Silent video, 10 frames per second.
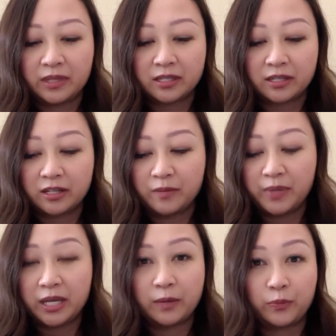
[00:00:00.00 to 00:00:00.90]
going to
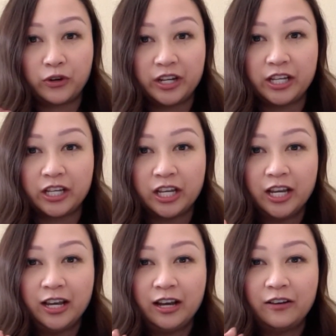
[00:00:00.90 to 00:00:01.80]
be a pretty
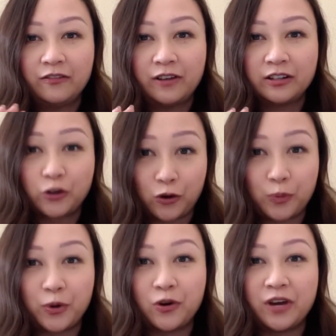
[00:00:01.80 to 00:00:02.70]

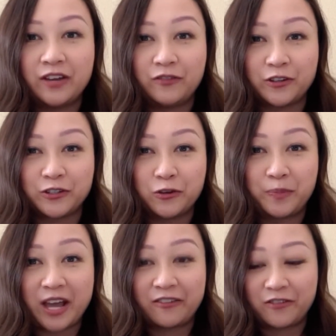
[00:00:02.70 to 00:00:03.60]
durable and versatile
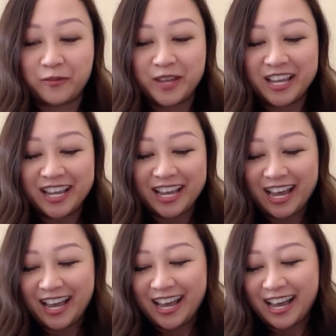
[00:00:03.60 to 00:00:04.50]
bag for me.
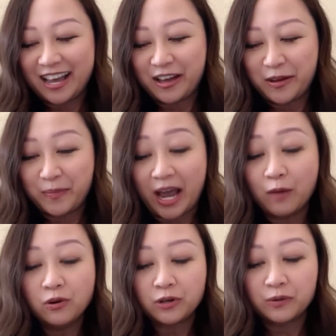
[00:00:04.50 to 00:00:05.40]
I
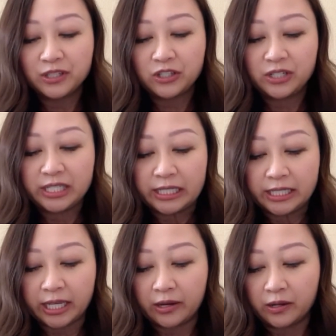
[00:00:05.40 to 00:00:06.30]
won't go into
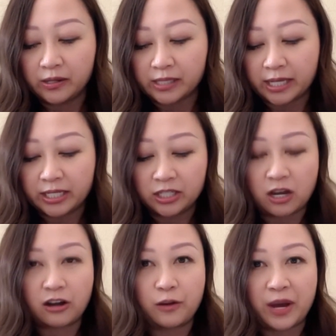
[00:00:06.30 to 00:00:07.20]
details. I did
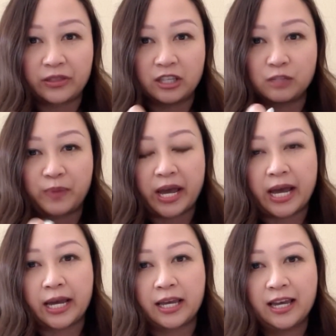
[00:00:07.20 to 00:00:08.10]
talk about this
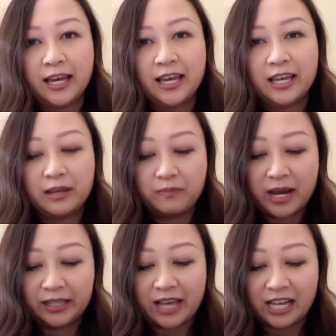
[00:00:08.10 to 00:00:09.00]
bag in
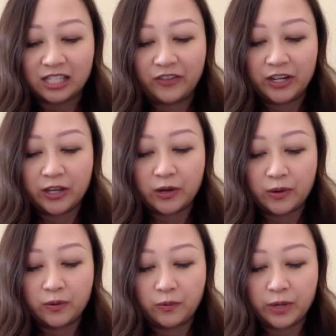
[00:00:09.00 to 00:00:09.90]
my last
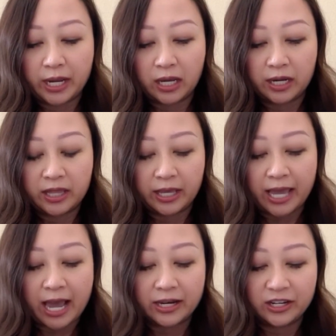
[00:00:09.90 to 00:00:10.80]
video when I got it in the
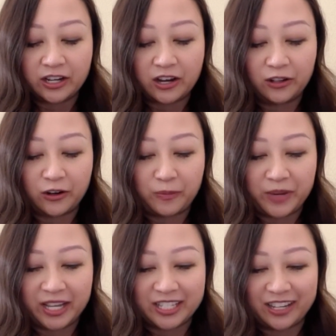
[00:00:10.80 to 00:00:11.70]
canyon color,
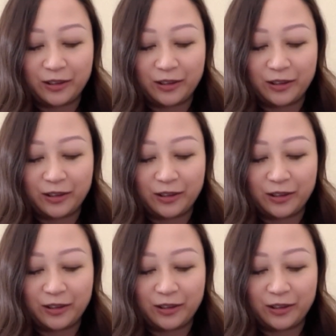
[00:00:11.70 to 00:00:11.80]
but